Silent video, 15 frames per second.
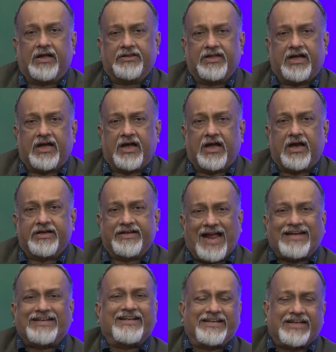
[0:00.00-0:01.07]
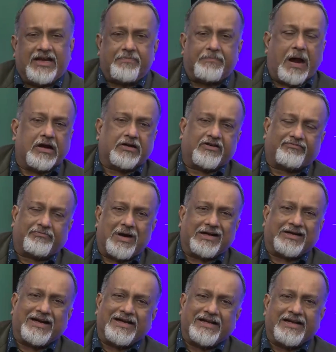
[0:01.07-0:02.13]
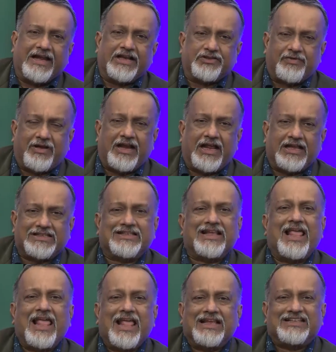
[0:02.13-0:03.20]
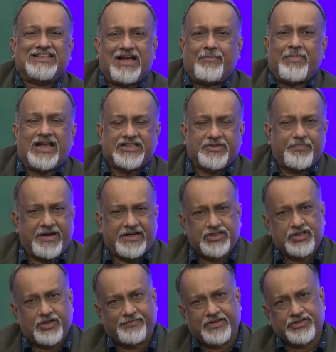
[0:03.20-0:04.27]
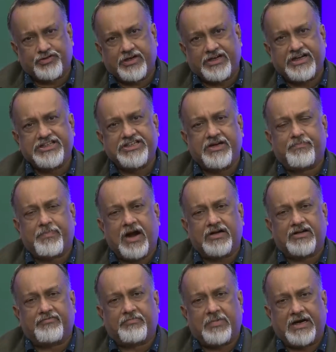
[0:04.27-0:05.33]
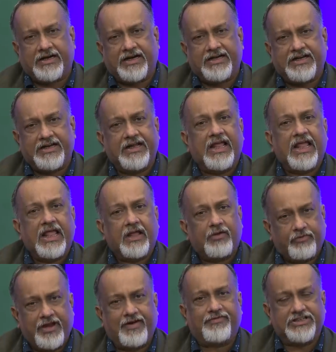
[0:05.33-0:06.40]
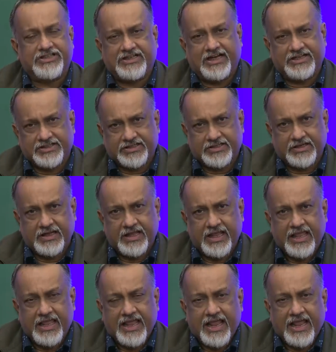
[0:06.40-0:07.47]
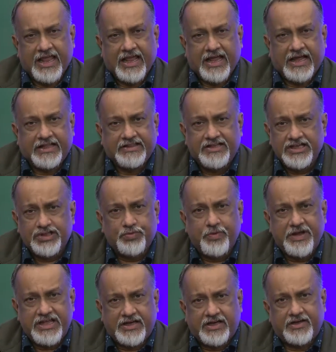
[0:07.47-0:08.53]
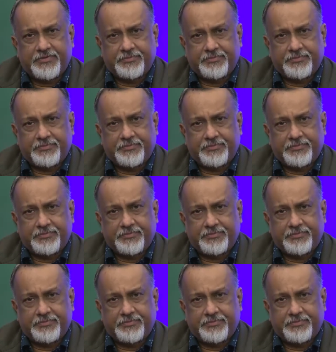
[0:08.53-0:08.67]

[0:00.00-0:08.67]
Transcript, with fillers: the tactical part of marketing as well as some aspects of the strategic part of marketing we have discussed. This week